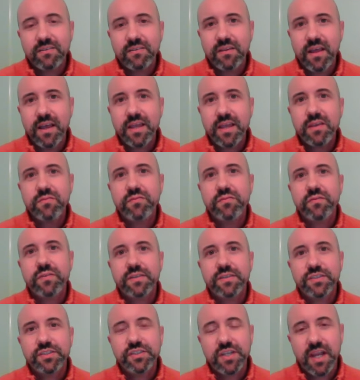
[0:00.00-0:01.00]

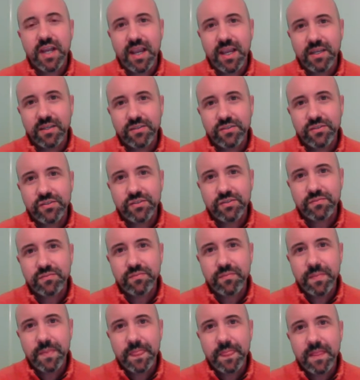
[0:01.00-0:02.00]
life change.
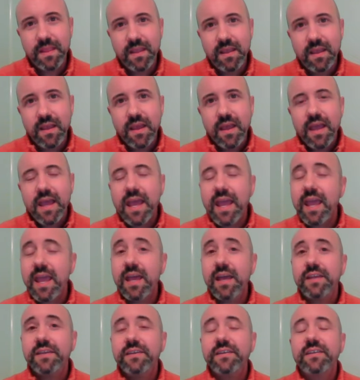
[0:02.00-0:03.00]

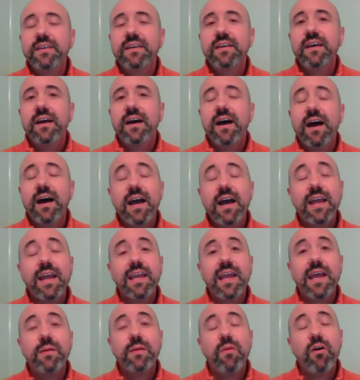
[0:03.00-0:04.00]
And
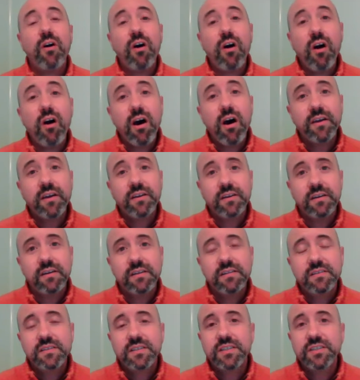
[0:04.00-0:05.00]
I am
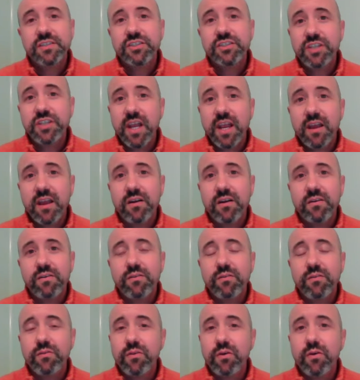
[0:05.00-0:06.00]
honored to share
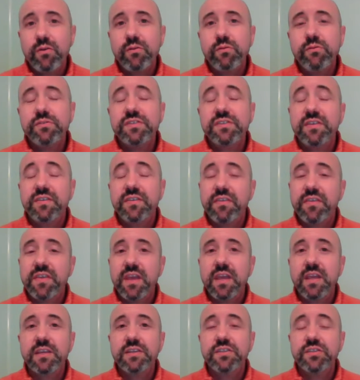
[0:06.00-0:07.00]
those
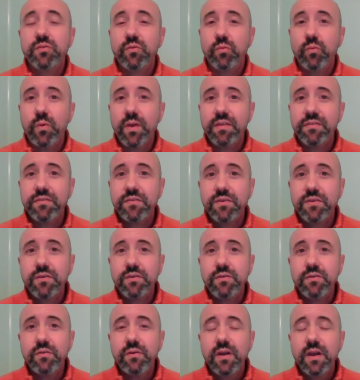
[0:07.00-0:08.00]
things with
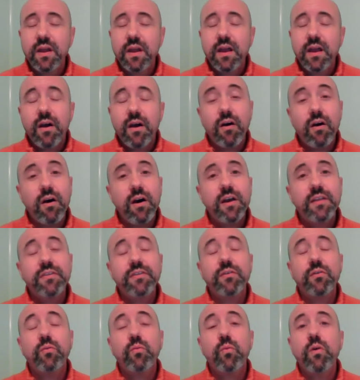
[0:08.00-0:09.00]
you on
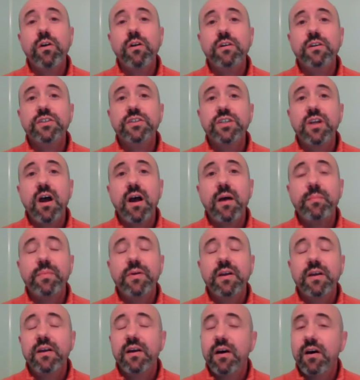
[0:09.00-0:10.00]
the workshop
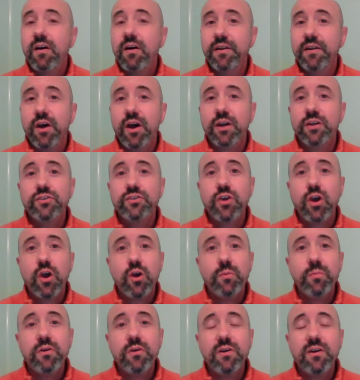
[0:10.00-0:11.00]
on
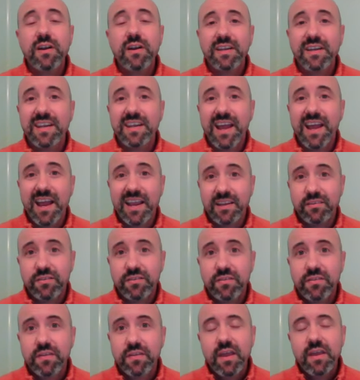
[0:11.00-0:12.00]
October
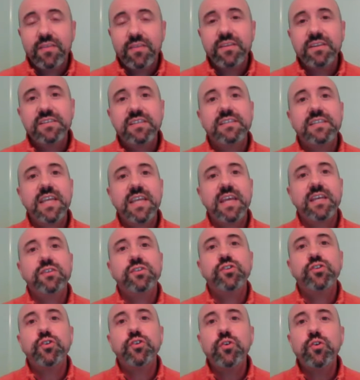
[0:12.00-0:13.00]
9th. This is a
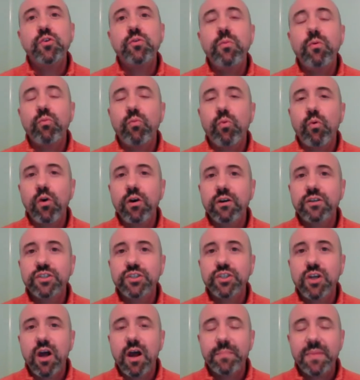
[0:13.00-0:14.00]
Zoom
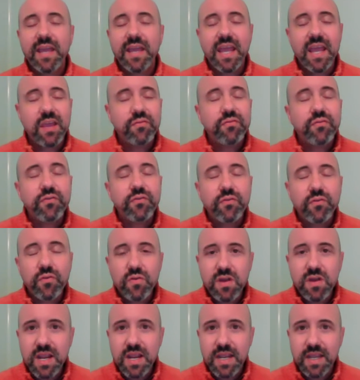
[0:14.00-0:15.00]
workshop, a
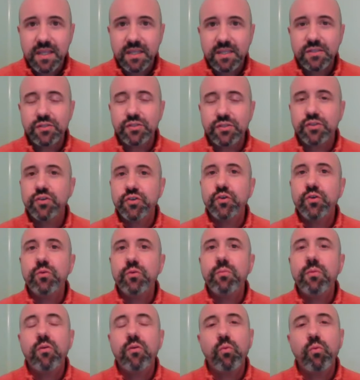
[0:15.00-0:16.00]
free
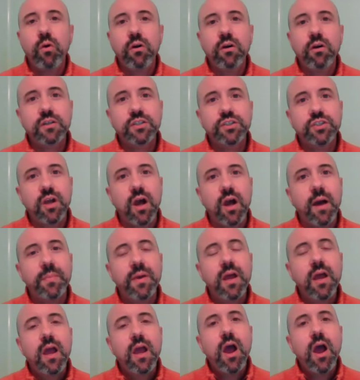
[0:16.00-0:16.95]
Zoom workshop